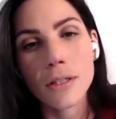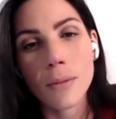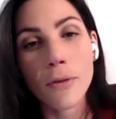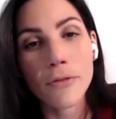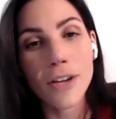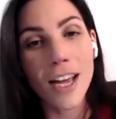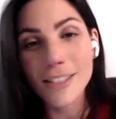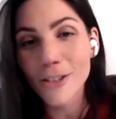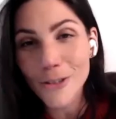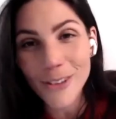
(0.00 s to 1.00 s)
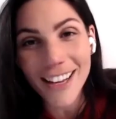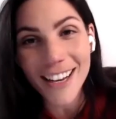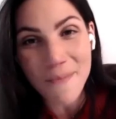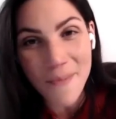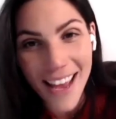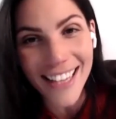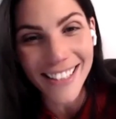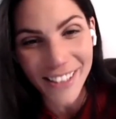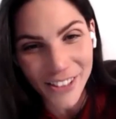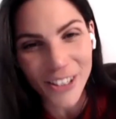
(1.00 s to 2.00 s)
Some of you guys are doing an
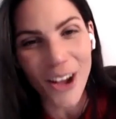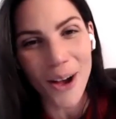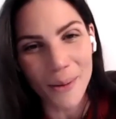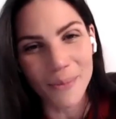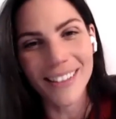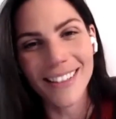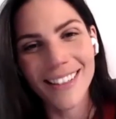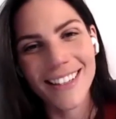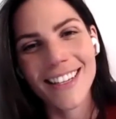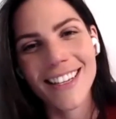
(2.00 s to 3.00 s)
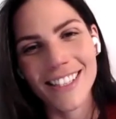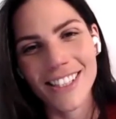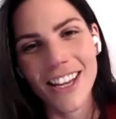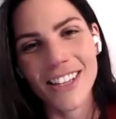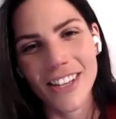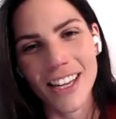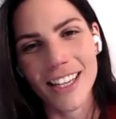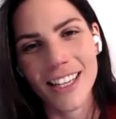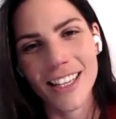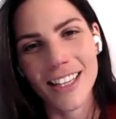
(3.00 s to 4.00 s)
amazing job changing.